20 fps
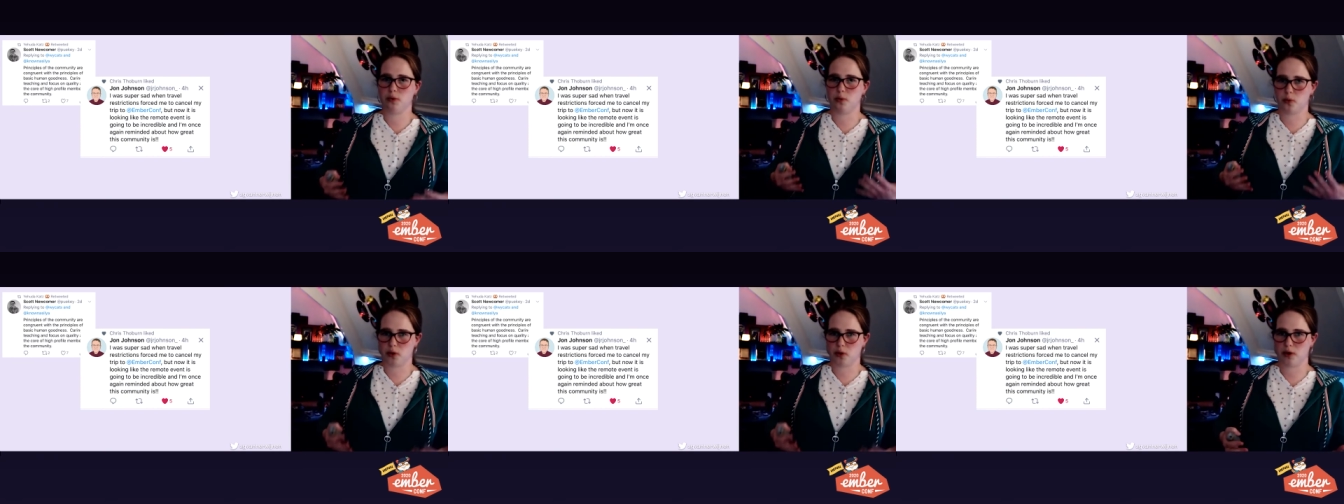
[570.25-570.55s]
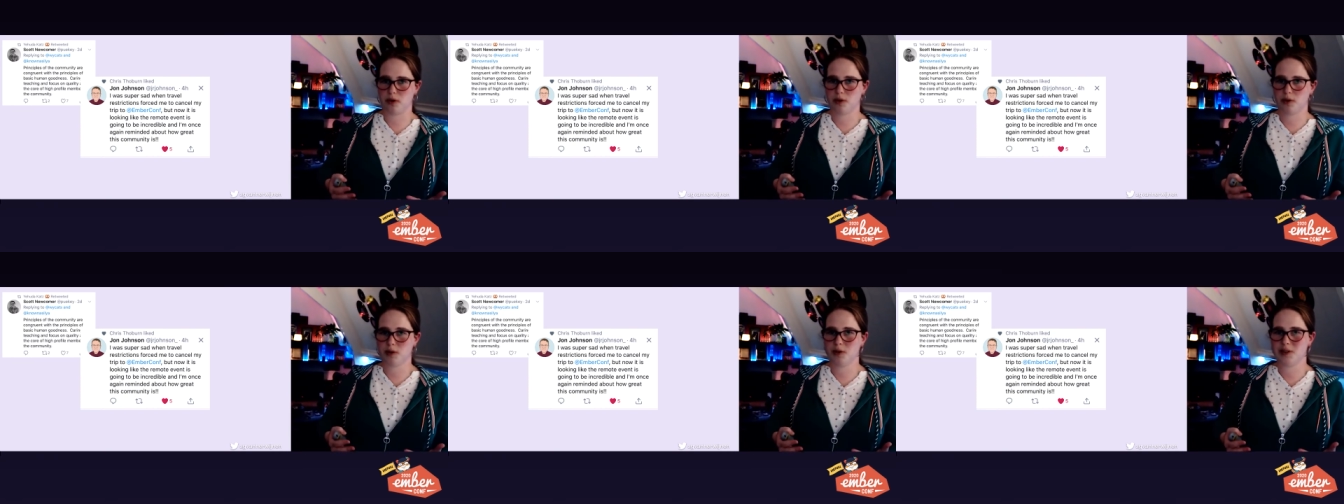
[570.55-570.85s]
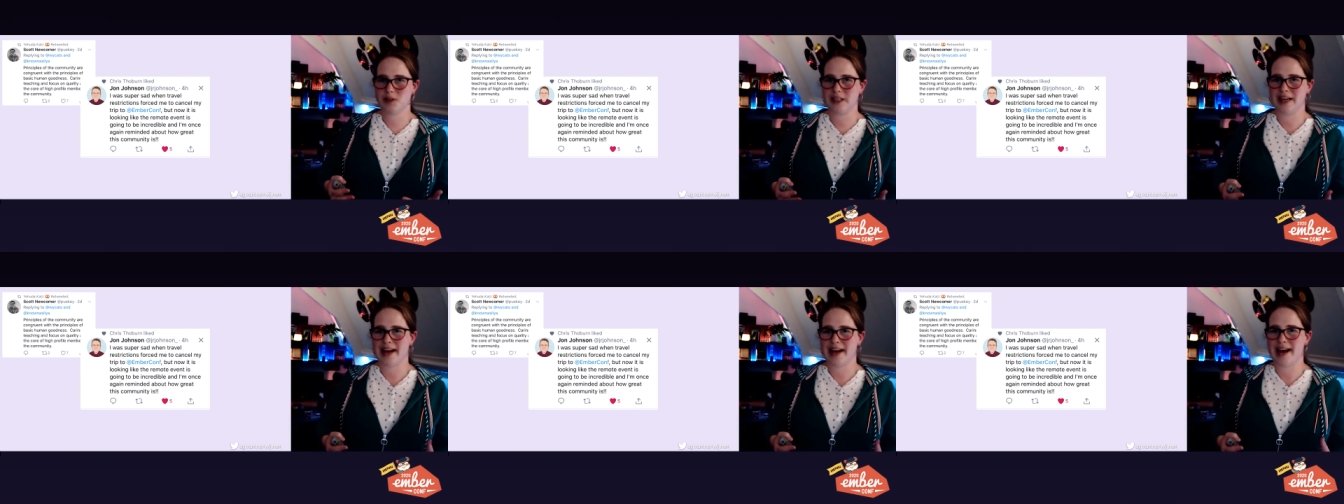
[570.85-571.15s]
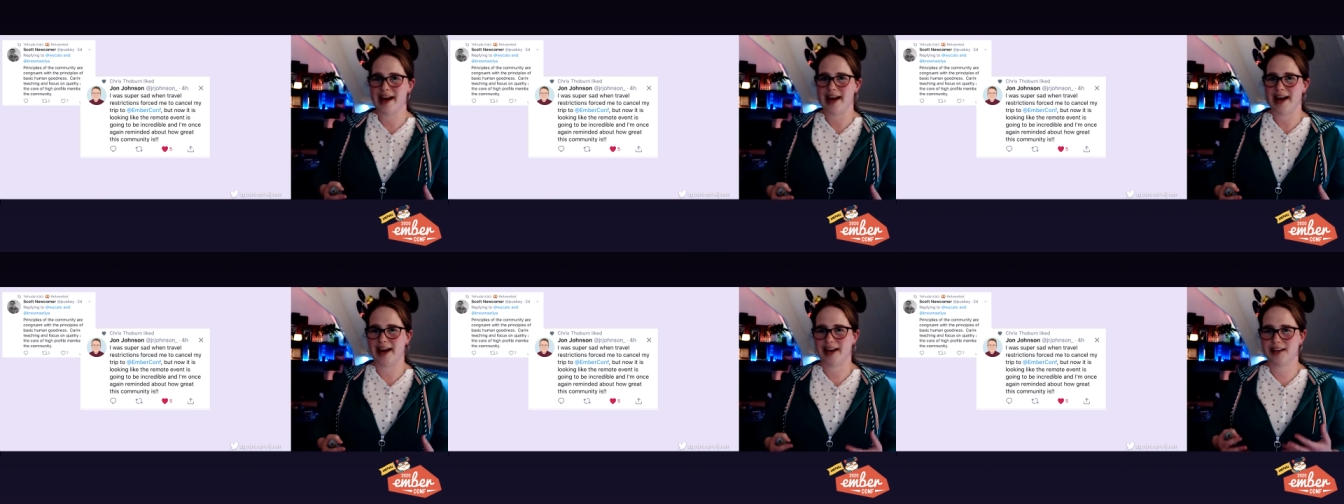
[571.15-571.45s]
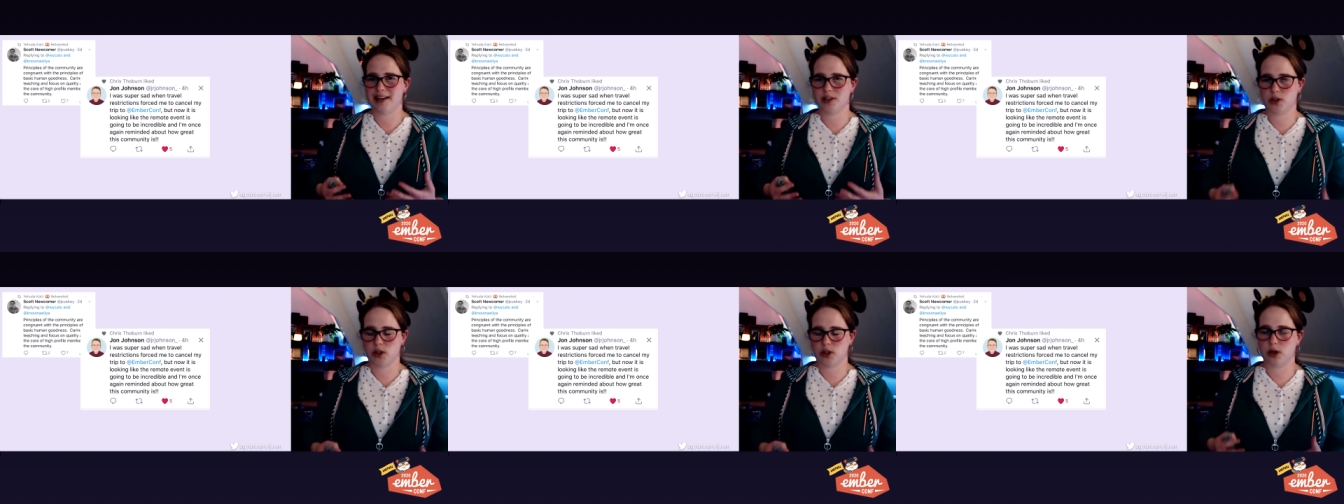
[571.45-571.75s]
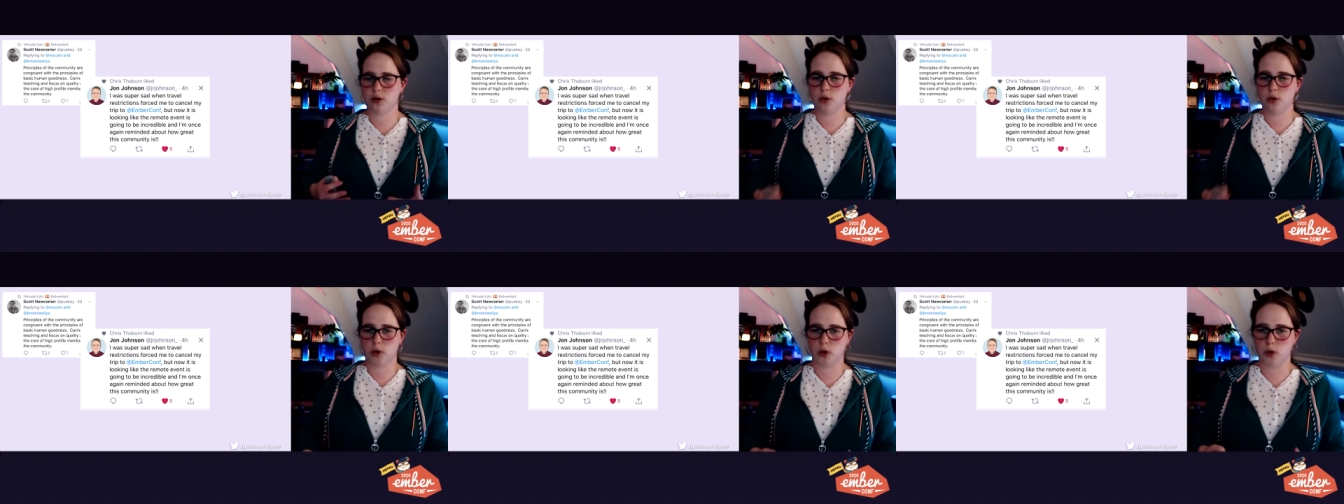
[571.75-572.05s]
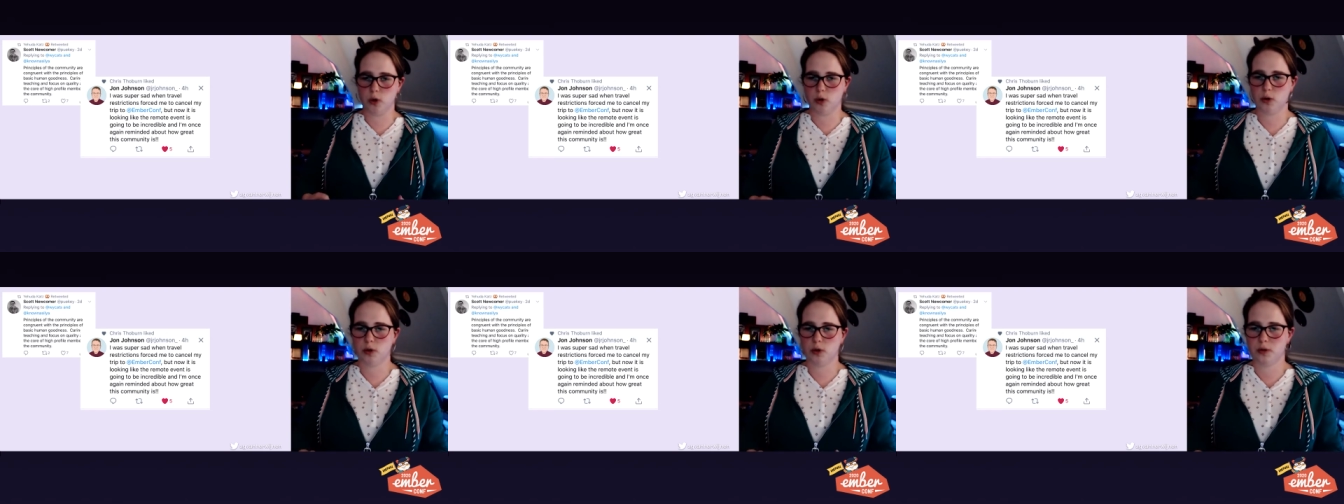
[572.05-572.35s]
world is so
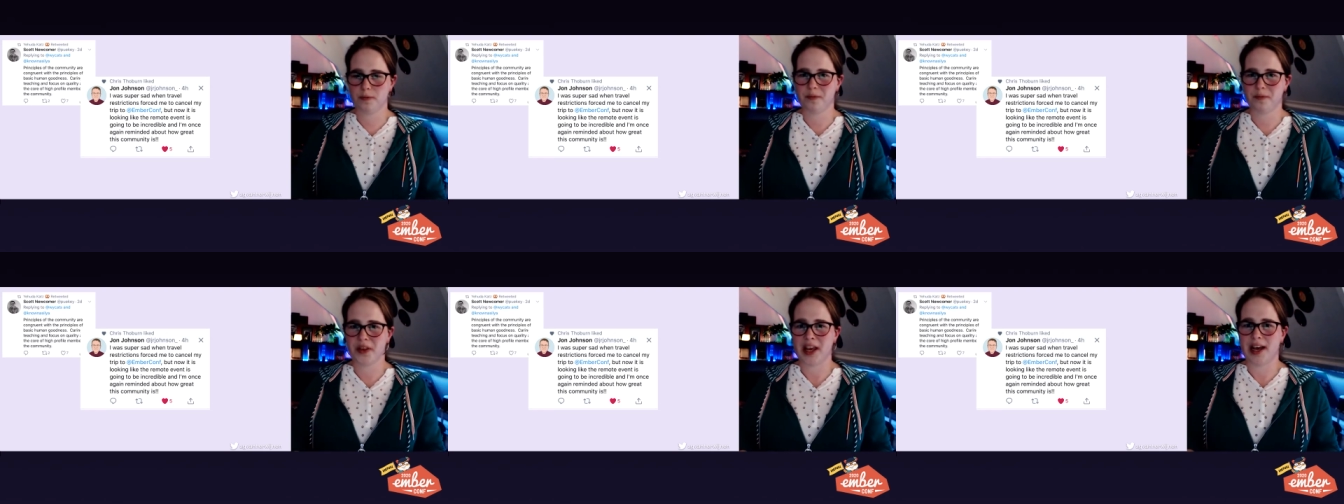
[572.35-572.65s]
cool